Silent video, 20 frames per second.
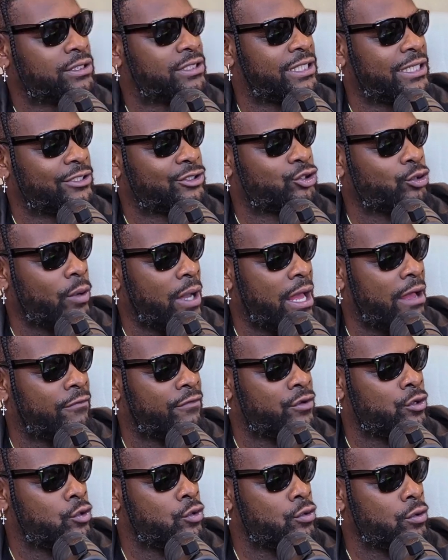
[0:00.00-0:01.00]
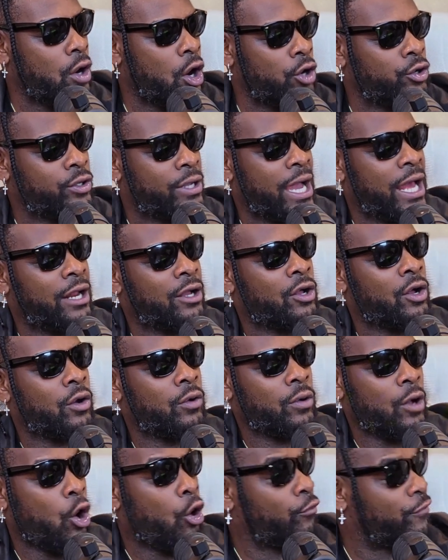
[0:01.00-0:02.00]
Central Avenue, or you gotta
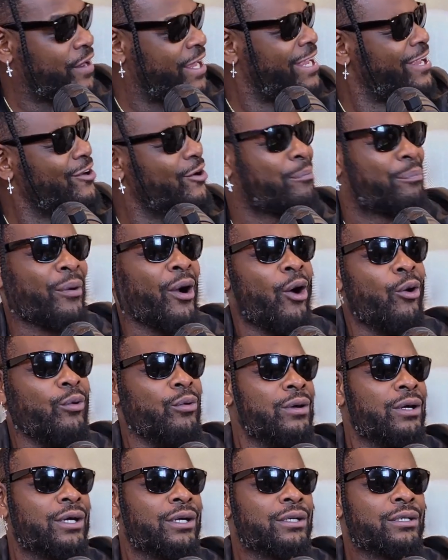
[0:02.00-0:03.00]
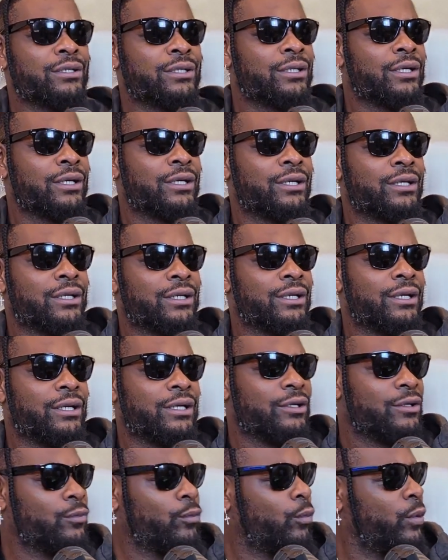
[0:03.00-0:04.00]
go over here, bro.
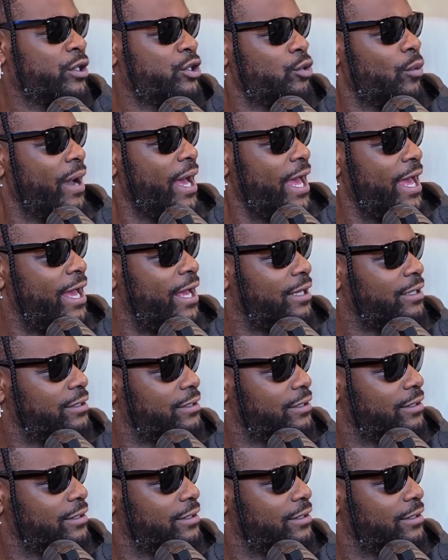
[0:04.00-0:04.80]
Where you at?